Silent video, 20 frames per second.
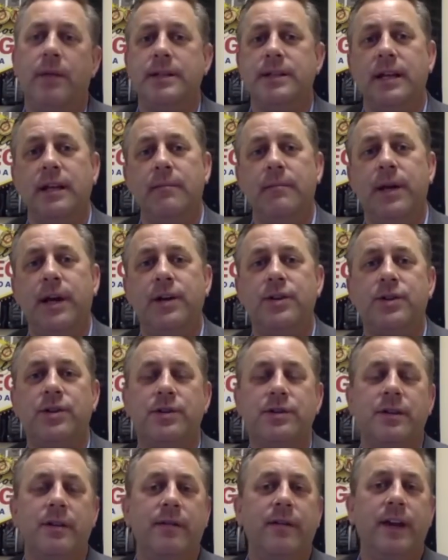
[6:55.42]
seen
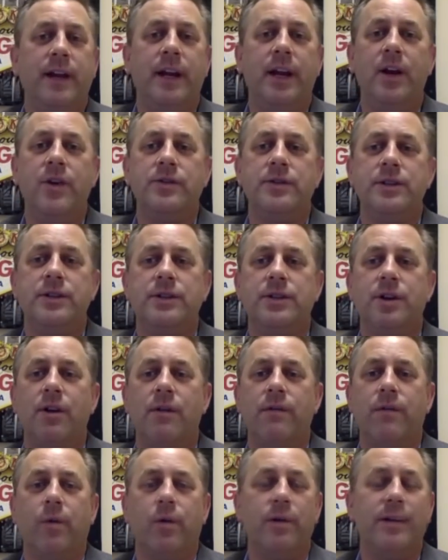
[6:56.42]
pictures and videos and so
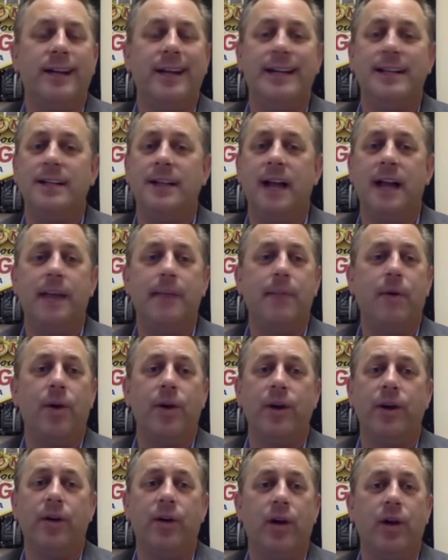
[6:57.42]
forth. It's like
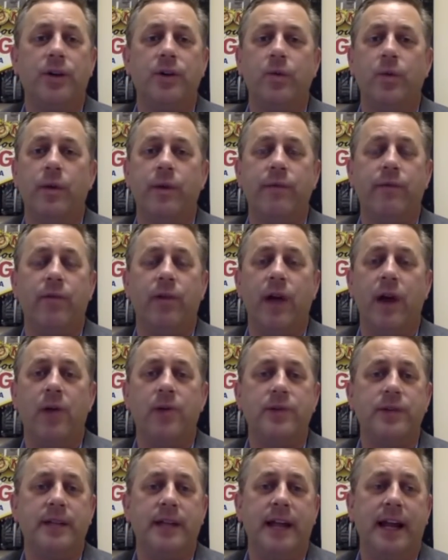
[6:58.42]
Mardi Gras 24
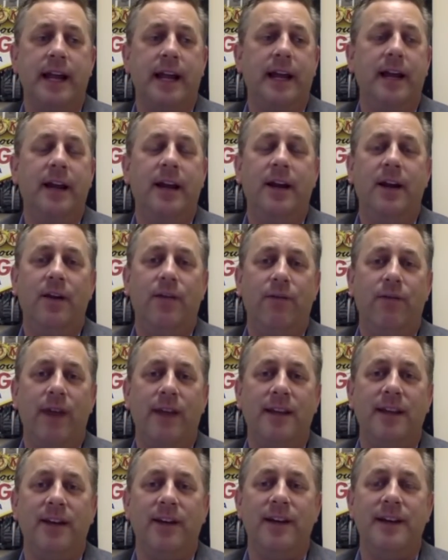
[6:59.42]
hours a day
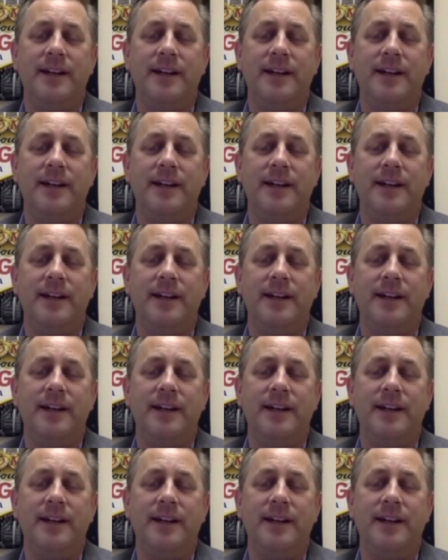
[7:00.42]
right there in